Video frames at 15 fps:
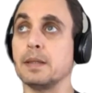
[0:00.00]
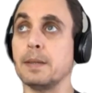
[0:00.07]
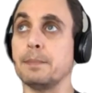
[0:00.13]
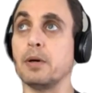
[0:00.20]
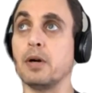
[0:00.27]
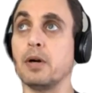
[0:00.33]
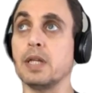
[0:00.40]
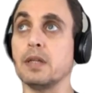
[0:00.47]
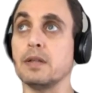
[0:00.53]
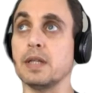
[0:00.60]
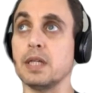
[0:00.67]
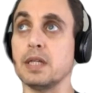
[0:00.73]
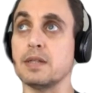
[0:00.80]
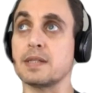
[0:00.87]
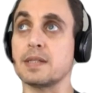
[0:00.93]
party
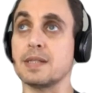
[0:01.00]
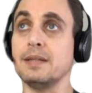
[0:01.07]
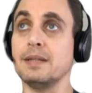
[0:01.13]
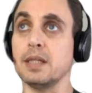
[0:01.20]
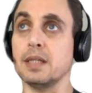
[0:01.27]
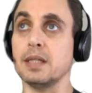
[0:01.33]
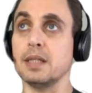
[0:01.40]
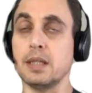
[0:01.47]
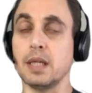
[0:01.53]
that is sending the